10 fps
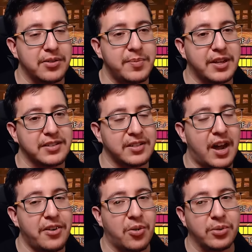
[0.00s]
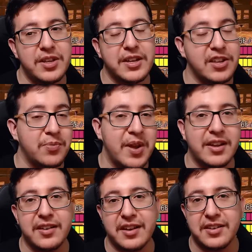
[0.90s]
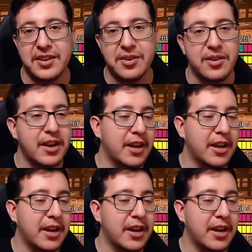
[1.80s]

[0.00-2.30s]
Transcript: because not only can you make it hit here,